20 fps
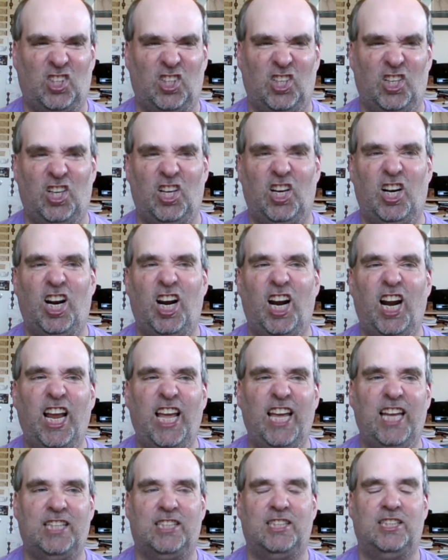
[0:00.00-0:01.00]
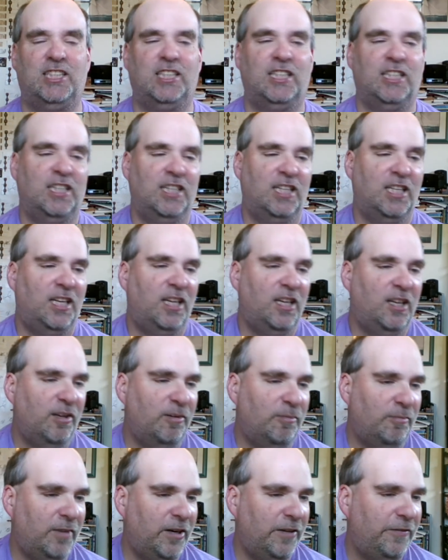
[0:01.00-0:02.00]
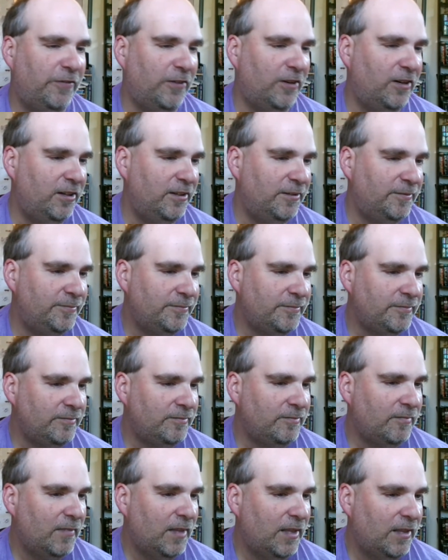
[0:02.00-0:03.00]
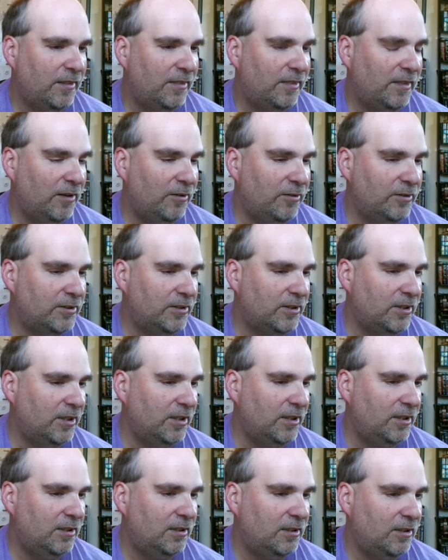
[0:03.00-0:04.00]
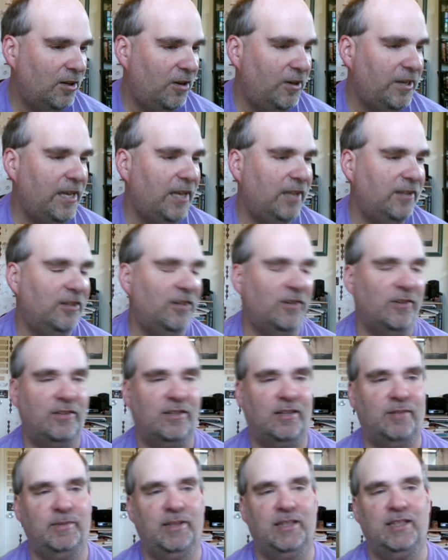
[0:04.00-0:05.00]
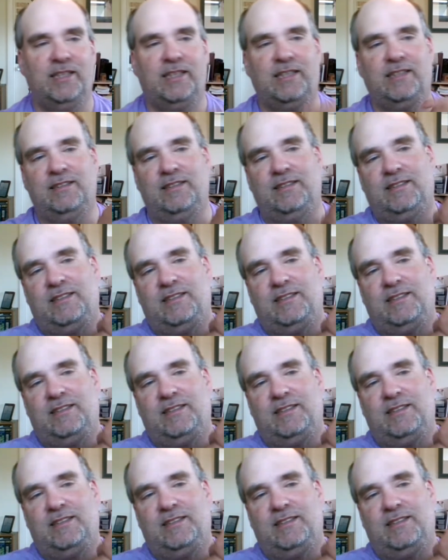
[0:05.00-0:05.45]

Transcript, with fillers: the kicks a little bit. Shayna. Oh, it's so nice to see a little tribute to Biggie and the